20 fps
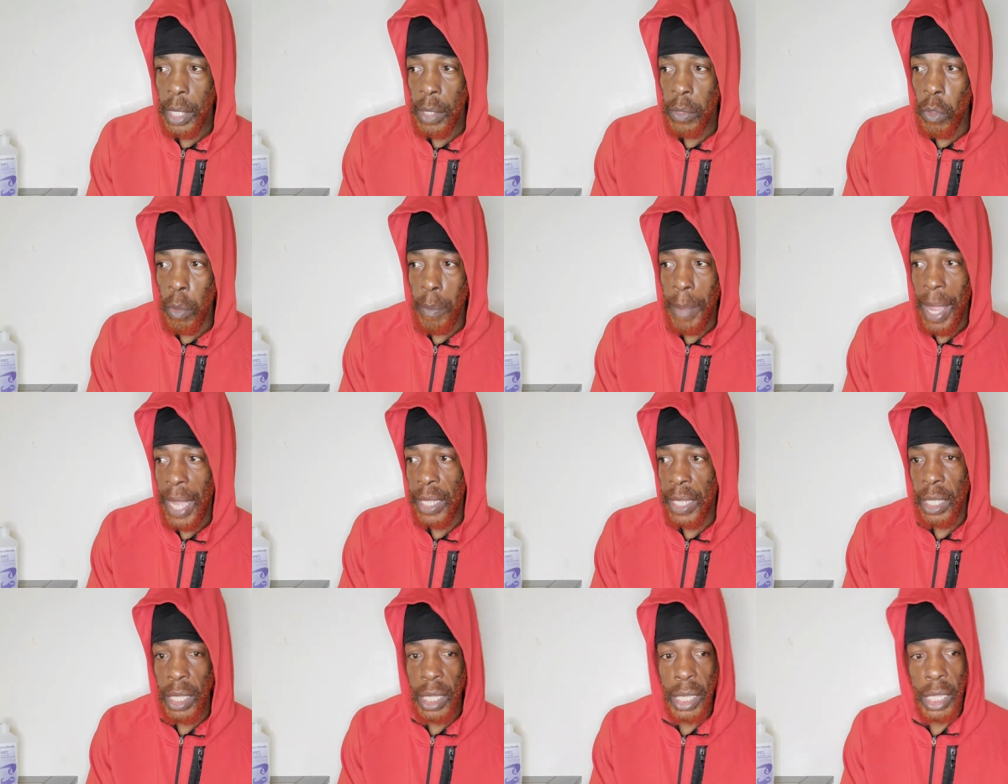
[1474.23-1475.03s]
No
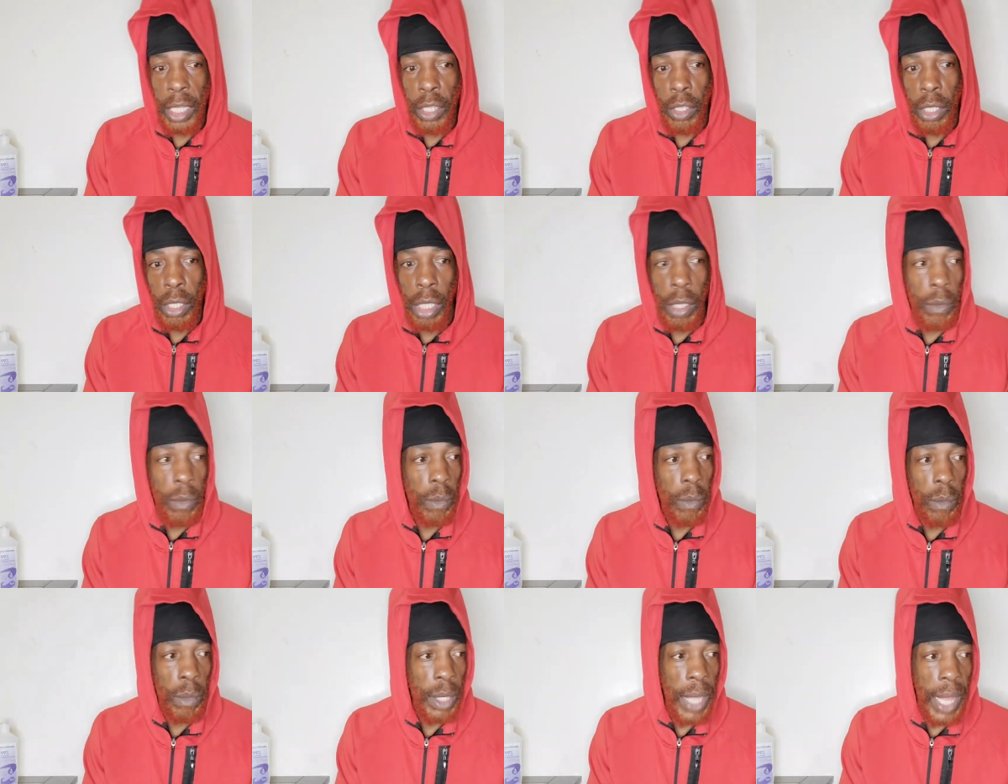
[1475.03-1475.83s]
matter,
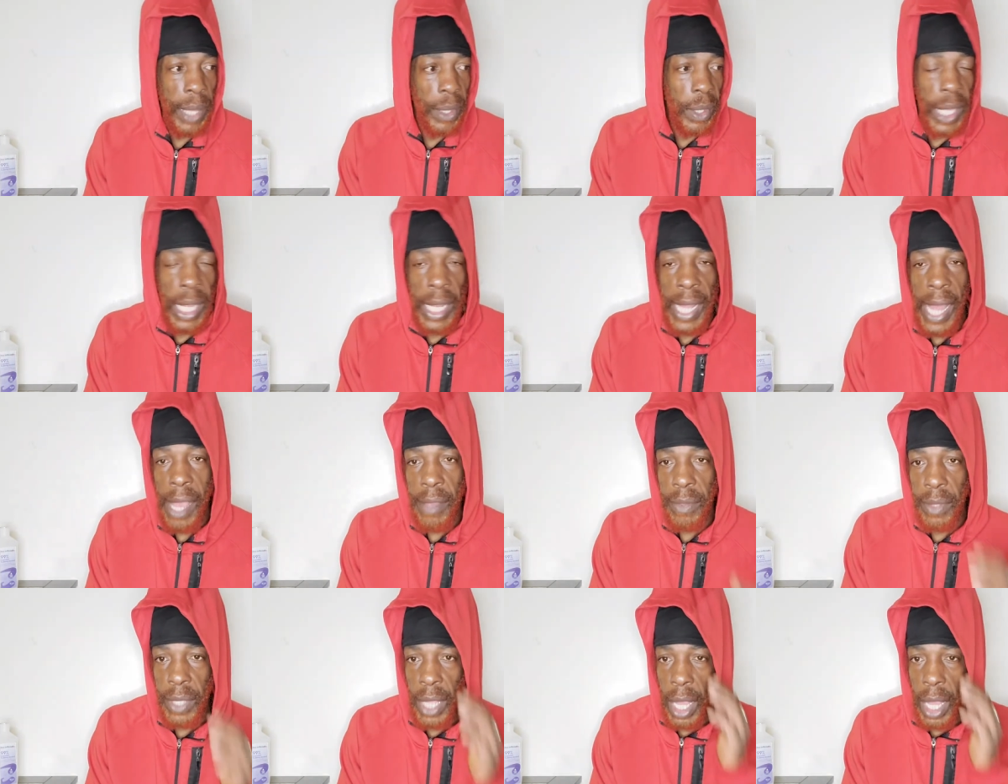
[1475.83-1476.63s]
that's their
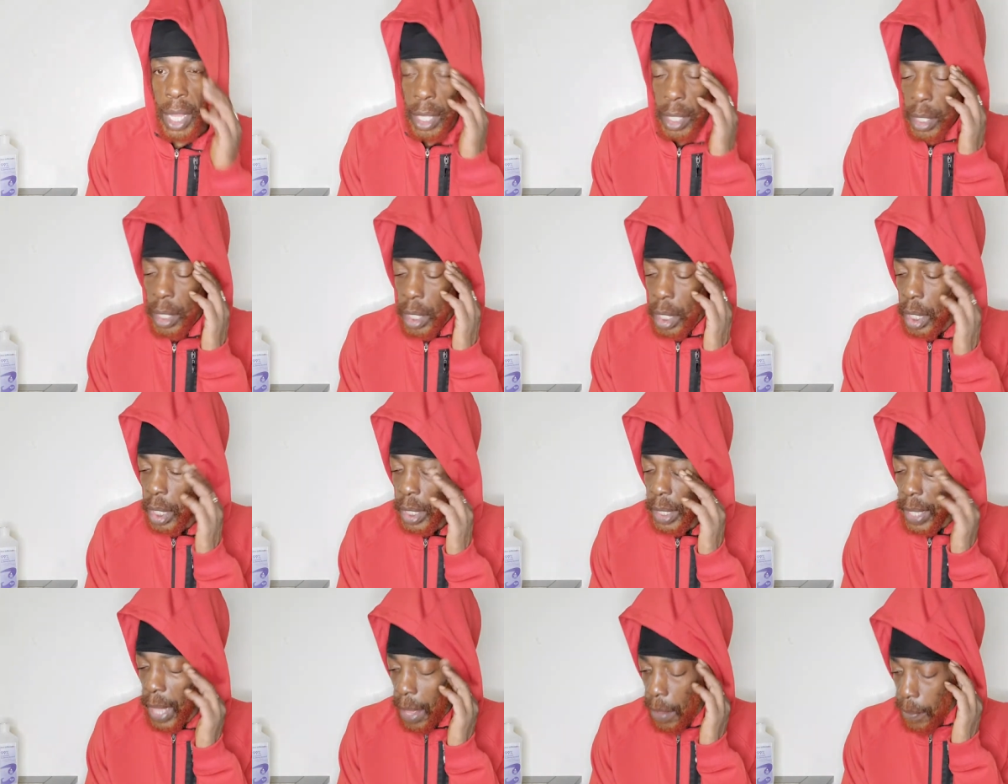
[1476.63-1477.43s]
lifestyle.
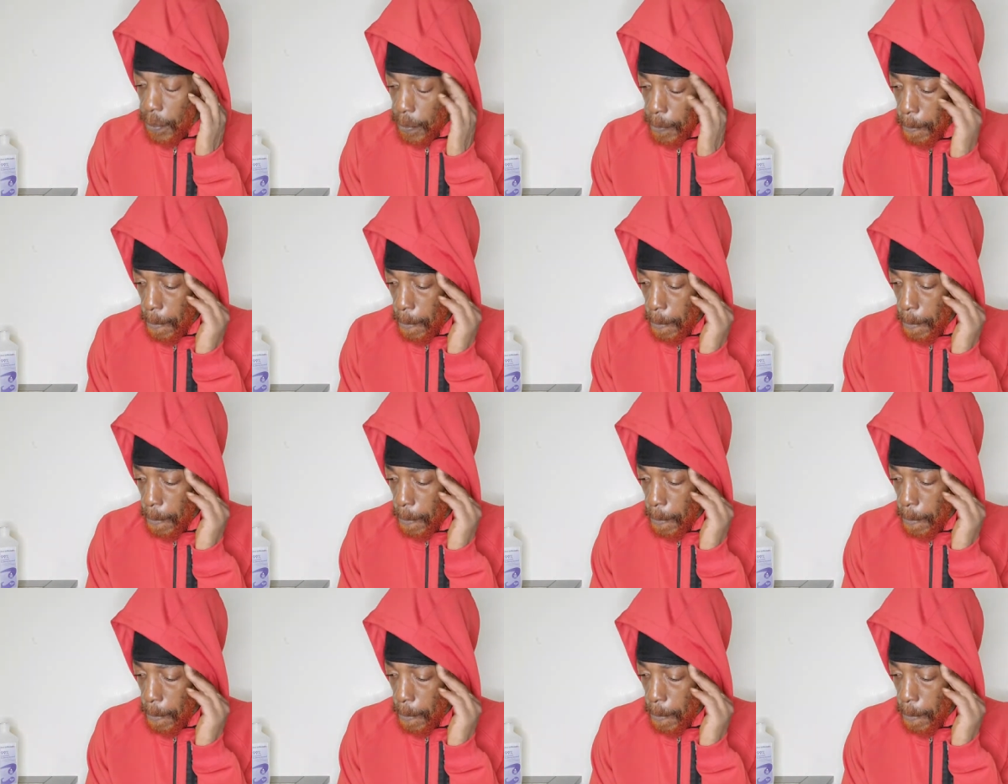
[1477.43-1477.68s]
Now,